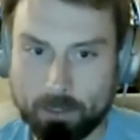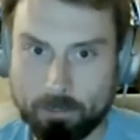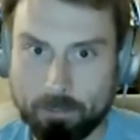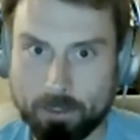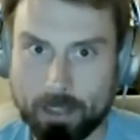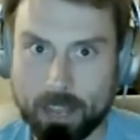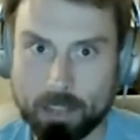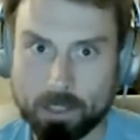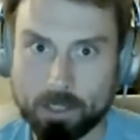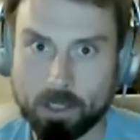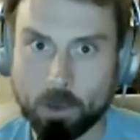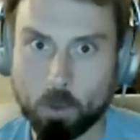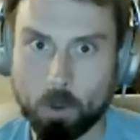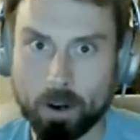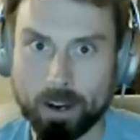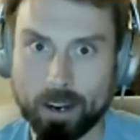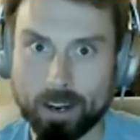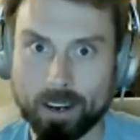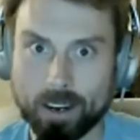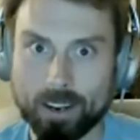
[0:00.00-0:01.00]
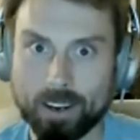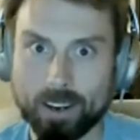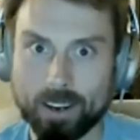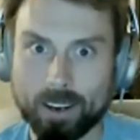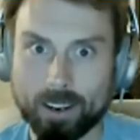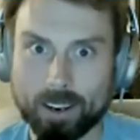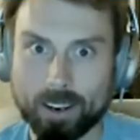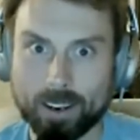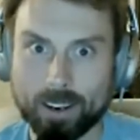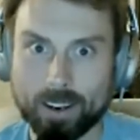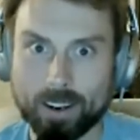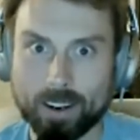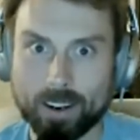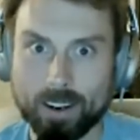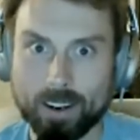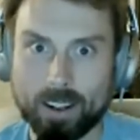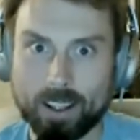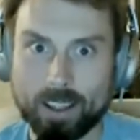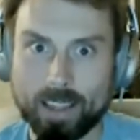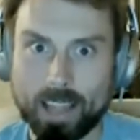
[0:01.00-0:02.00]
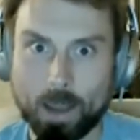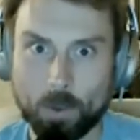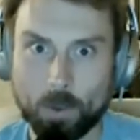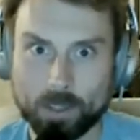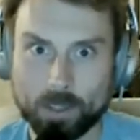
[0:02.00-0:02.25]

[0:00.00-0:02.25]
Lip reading: Fiesta ware that was